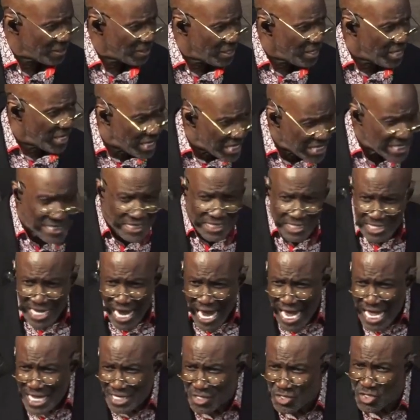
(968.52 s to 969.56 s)
He
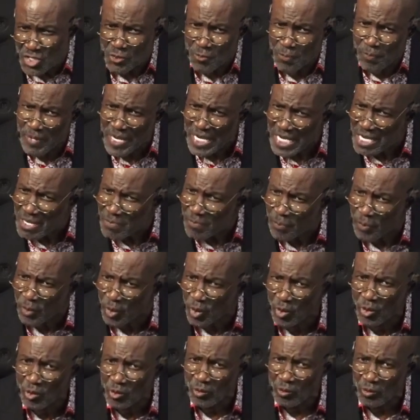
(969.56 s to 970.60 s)
sends
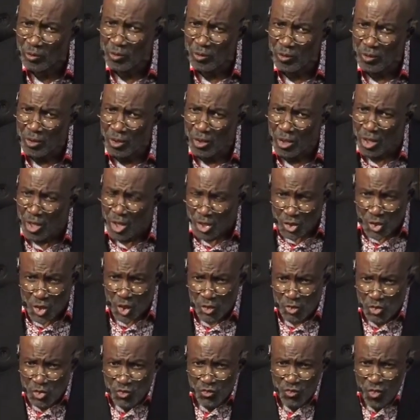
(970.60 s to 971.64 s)
people to
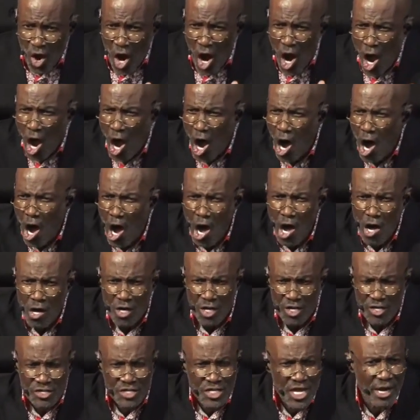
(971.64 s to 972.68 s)
draw
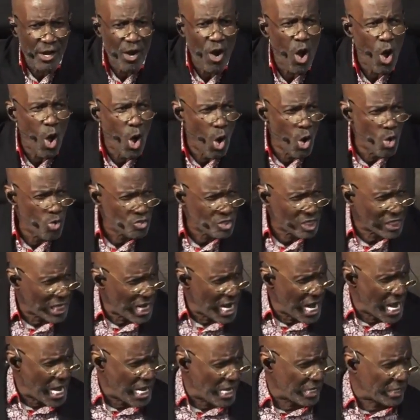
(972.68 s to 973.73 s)
their own
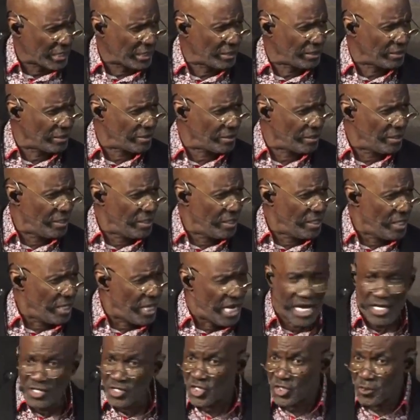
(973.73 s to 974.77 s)
kind
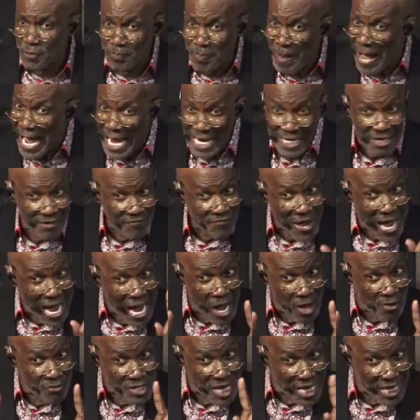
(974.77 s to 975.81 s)
in spite of
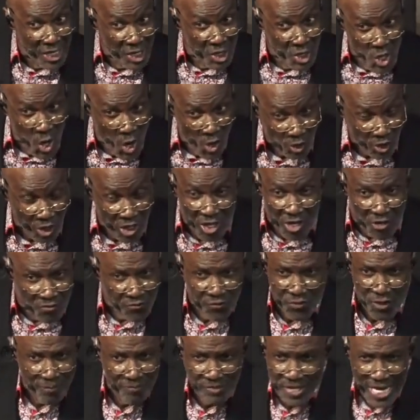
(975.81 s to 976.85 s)
how they look
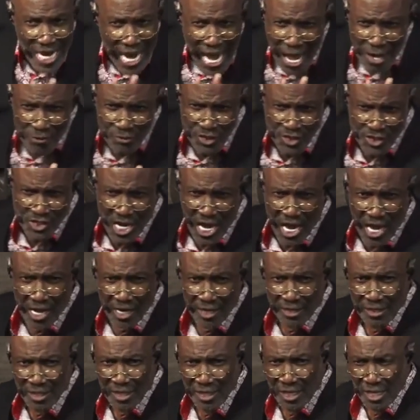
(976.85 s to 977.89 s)
from the outside
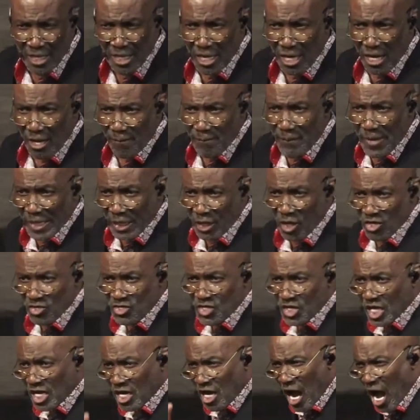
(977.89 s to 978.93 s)
because
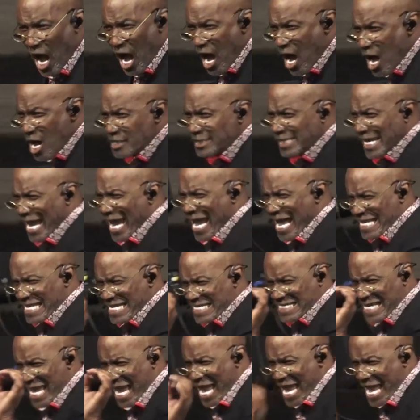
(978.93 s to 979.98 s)
God had
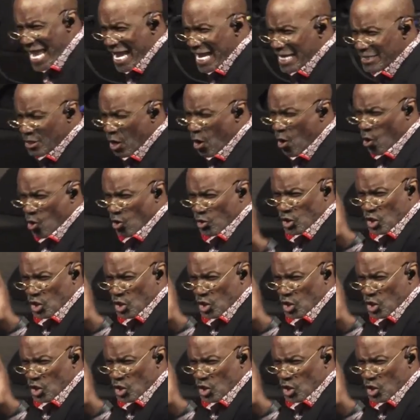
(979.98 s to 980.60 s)
his hand on